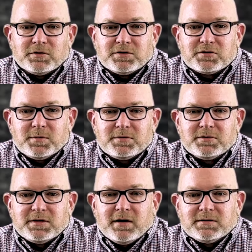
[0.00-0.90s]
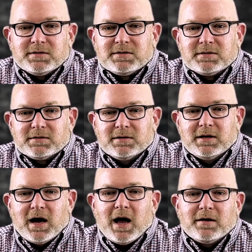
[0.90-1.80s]
the Scripture tells us,
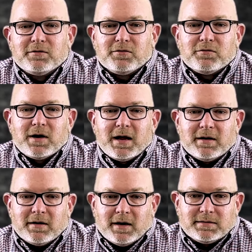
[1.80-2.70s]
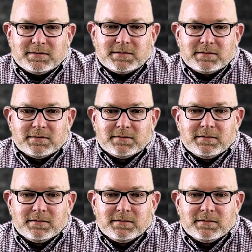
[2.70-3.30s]
God created us.